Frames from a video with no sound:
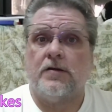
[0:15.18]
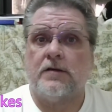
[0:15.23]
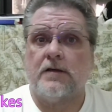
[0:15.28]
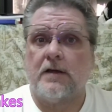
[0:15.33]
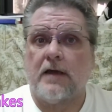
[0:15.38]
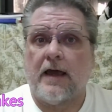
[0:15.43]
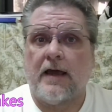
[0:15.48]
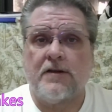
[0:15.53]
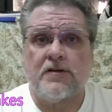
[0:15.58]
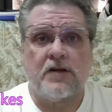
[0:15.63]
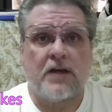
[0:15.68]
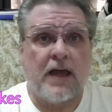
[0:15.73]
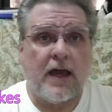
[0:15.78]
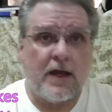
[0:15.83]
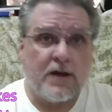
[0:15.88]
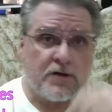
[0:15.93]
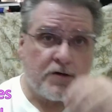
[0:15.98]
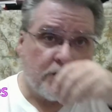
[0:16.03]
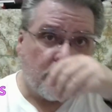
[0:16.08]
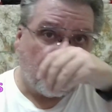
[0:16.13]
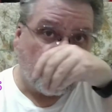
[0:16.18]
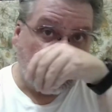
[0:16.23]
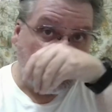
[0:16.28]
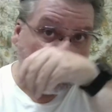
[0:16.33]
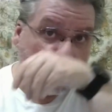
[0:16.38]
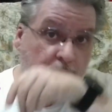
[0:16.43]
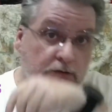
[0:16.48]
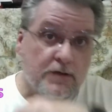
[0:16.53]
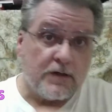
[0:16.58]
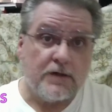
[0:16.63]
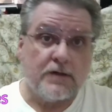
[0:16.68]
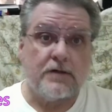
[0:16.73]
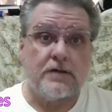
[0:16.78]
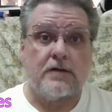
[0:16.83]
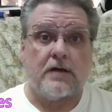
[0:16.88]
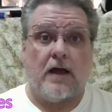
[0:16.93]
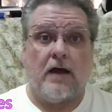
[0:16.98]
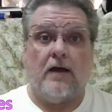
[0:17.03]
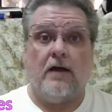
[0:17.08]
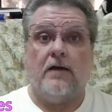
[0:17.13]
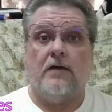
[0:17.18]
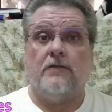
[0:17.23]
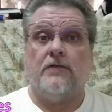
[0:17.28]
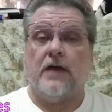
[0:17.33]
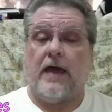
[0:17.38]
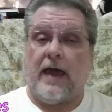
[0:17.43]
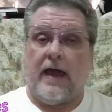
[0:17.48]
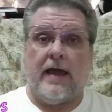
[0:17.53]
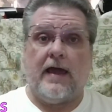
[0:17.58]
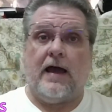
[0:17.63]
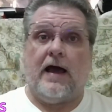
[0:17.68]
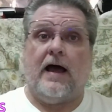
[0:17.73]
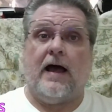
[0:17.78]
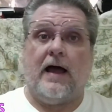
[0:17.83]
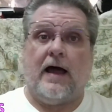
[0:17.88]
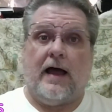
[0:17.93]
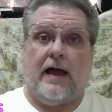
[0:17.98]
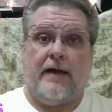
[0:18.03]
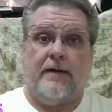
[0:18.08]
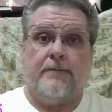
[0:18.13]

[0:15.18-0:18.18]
educational uses of AI.